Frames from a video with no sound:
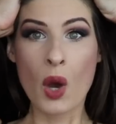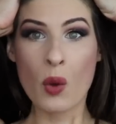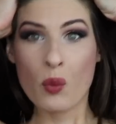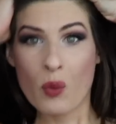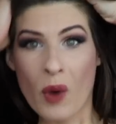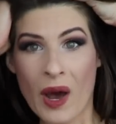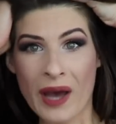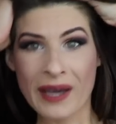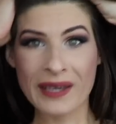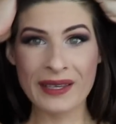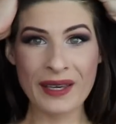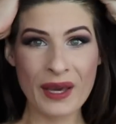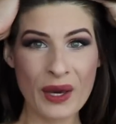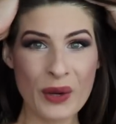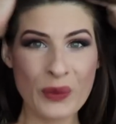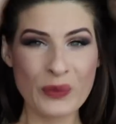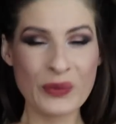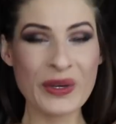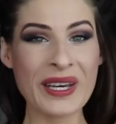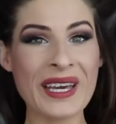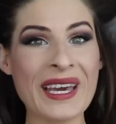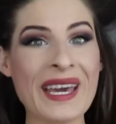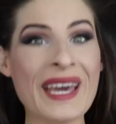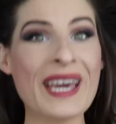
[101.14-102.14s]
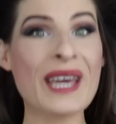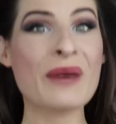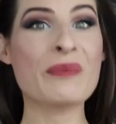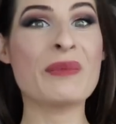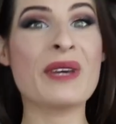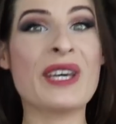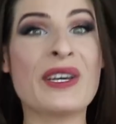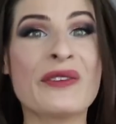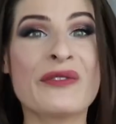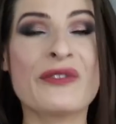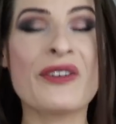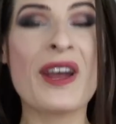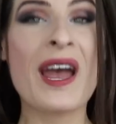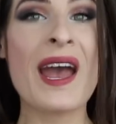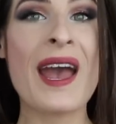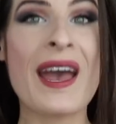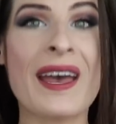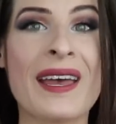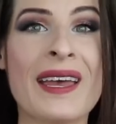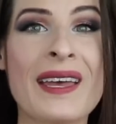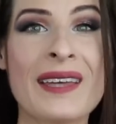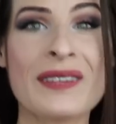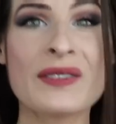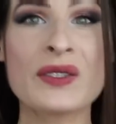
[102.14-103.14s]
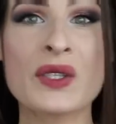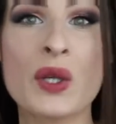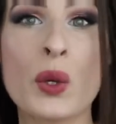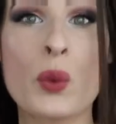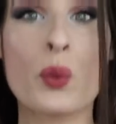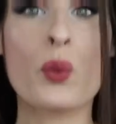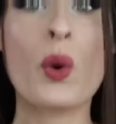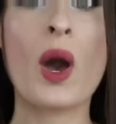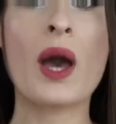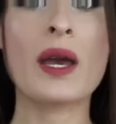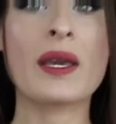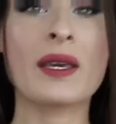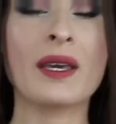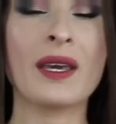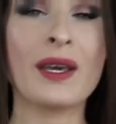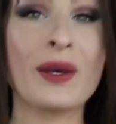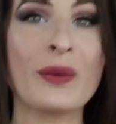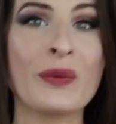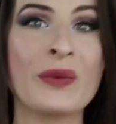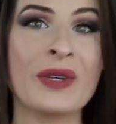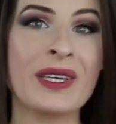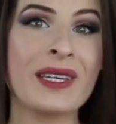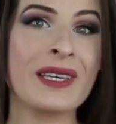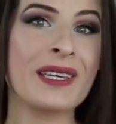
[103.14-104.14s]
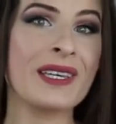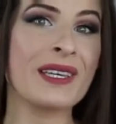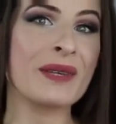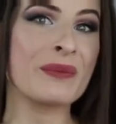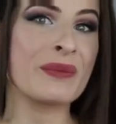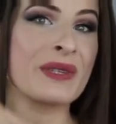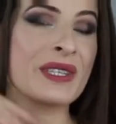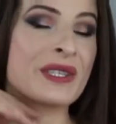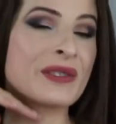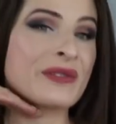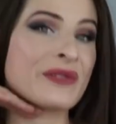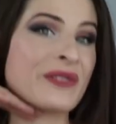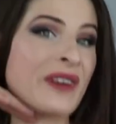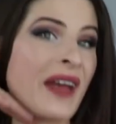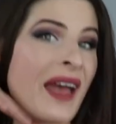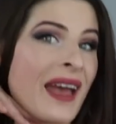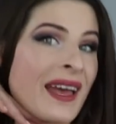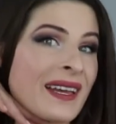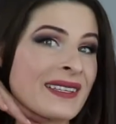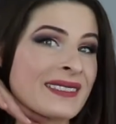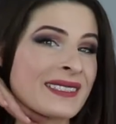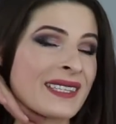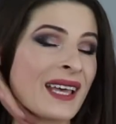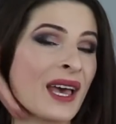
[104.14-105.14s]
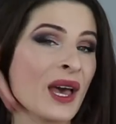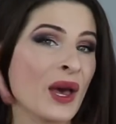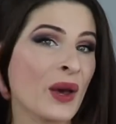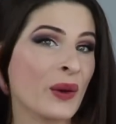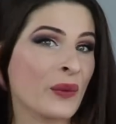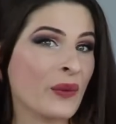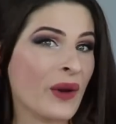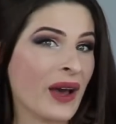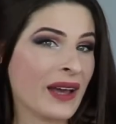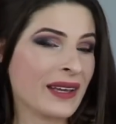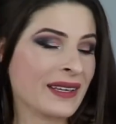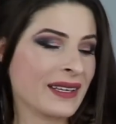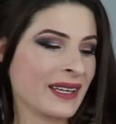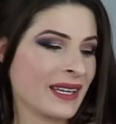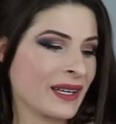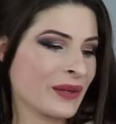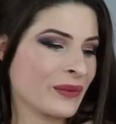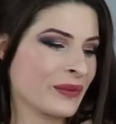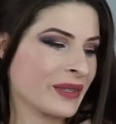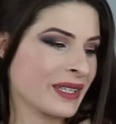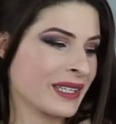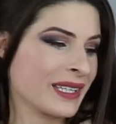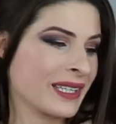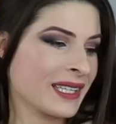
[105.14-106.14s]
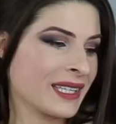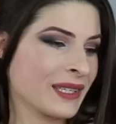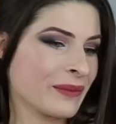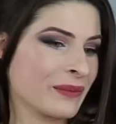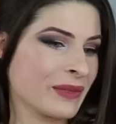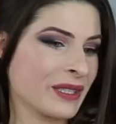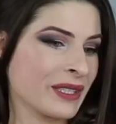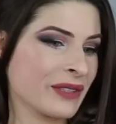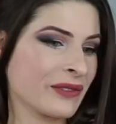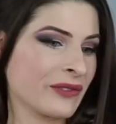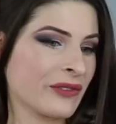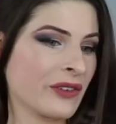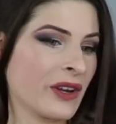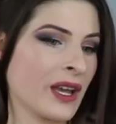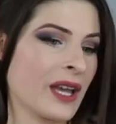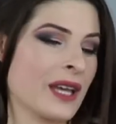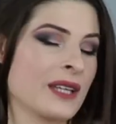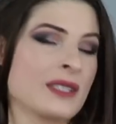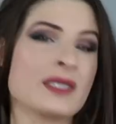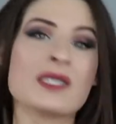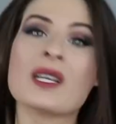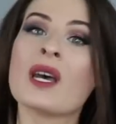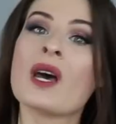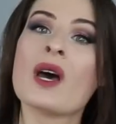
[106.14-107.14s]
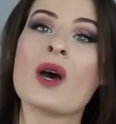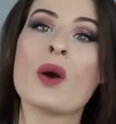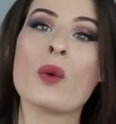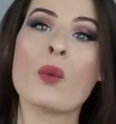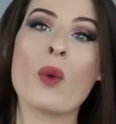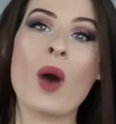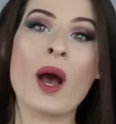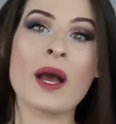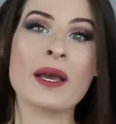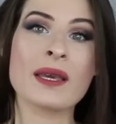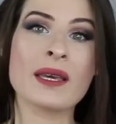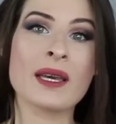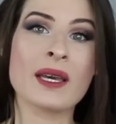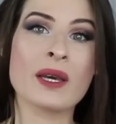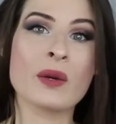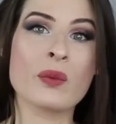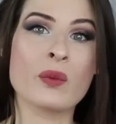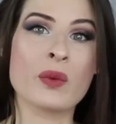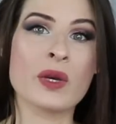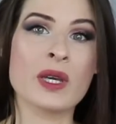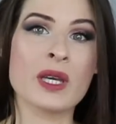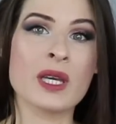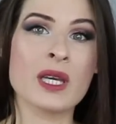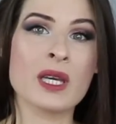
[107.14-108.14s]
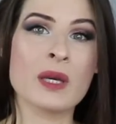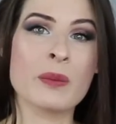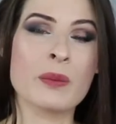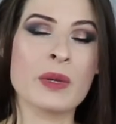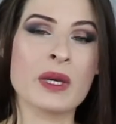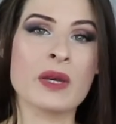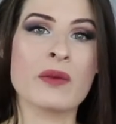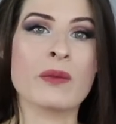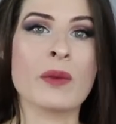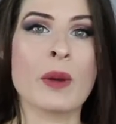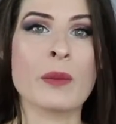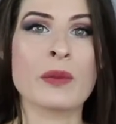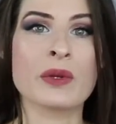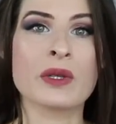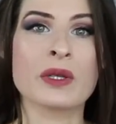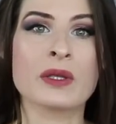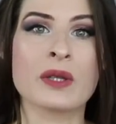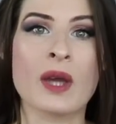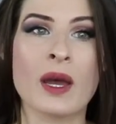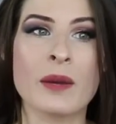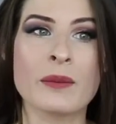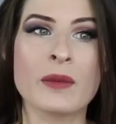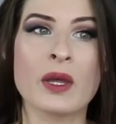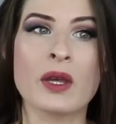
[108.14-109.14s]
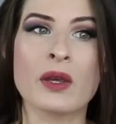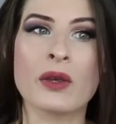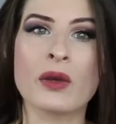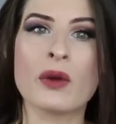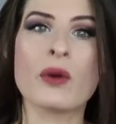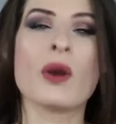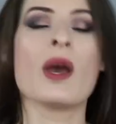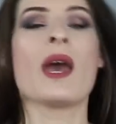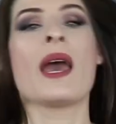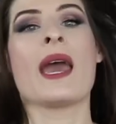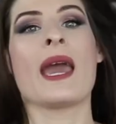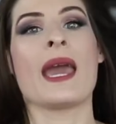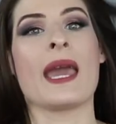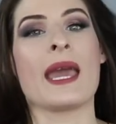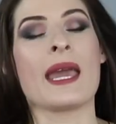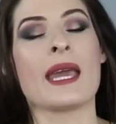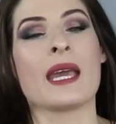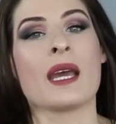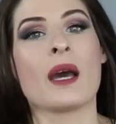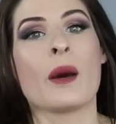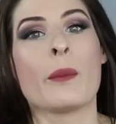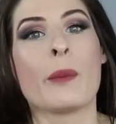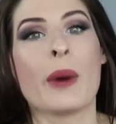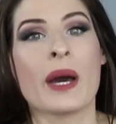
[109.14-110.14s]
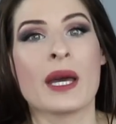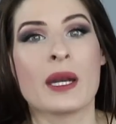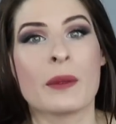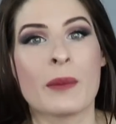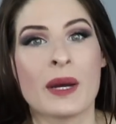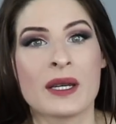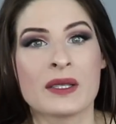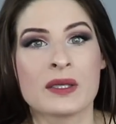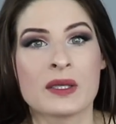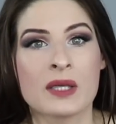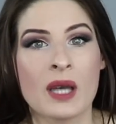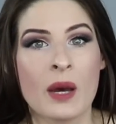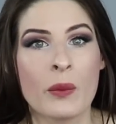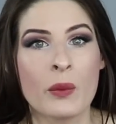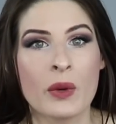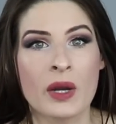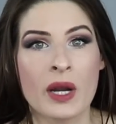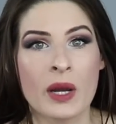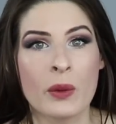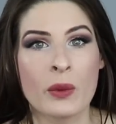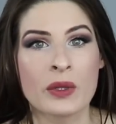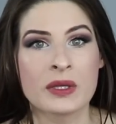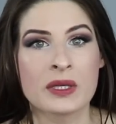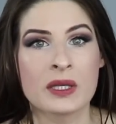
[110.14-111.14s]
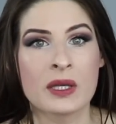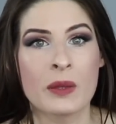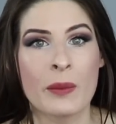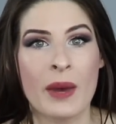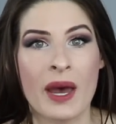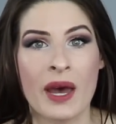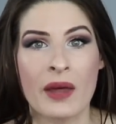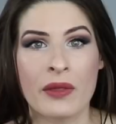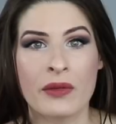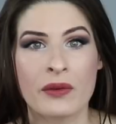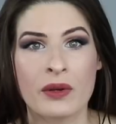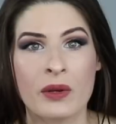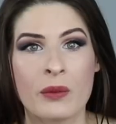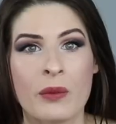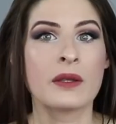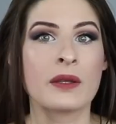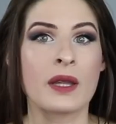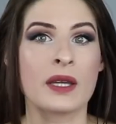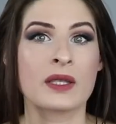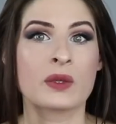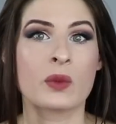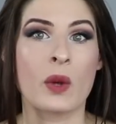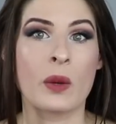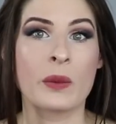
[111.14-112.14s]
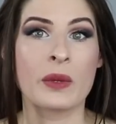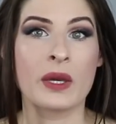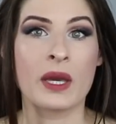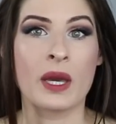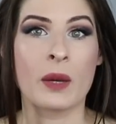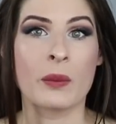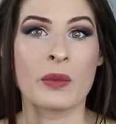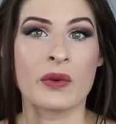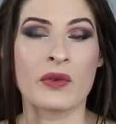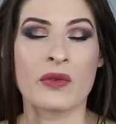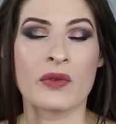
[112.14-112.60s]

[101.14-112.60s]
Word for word: Why can't we be friends? Why can't we be friends? Why can't we be friends? Why can't we be... Remember the time that you ate a bite of my sub when I went to the bathroom? That's why we can't be